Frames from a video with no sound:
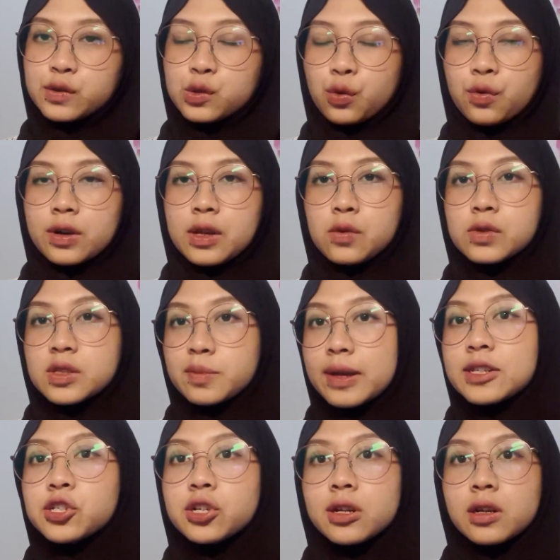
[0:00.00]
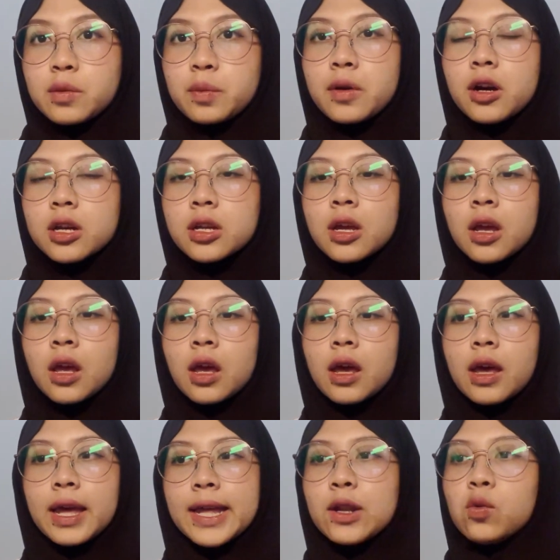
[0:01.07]
story was mentioned in the book,
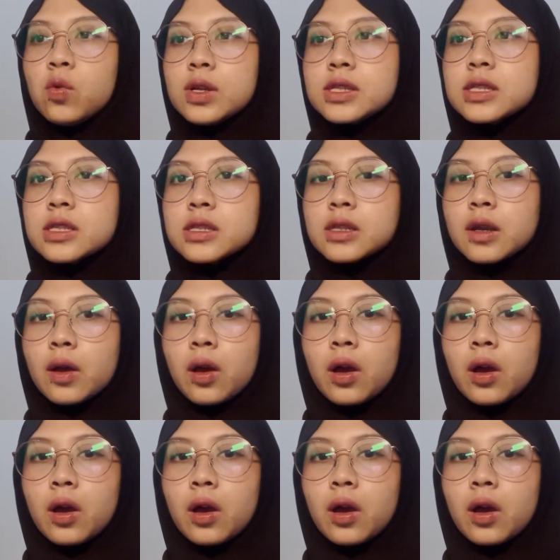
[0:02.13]
it was